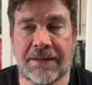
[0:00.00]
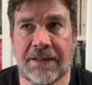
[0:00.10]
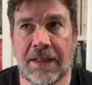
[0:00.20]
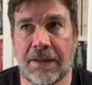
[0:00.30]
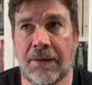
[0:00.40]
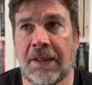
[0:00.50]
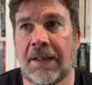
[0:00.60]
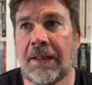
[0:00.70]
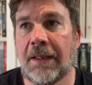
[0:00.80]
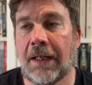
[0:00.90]
So
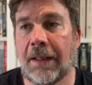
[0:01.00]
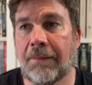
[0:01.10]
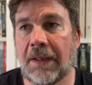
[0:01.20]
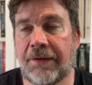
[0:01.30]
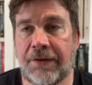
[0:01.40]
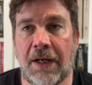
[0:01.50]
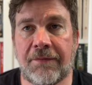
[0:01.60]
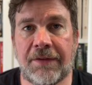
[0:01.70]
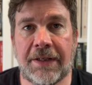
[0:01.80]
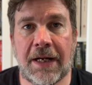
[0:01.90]
um, as you
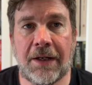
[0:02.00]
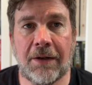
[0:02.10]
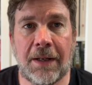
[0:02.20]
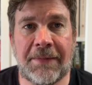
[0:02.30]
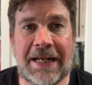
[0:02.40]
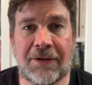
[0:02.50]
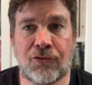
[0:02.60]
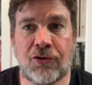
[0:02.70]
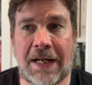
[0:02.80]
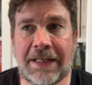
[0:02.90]
hopefully know, I'm now
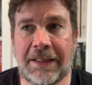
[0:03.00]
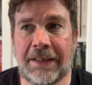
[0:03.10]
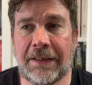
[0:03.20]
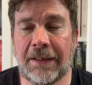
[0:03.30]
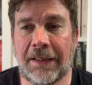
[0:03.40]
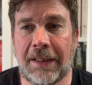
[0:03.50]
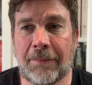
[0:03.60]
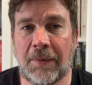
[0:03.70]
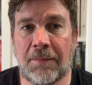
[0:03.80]
tracking um,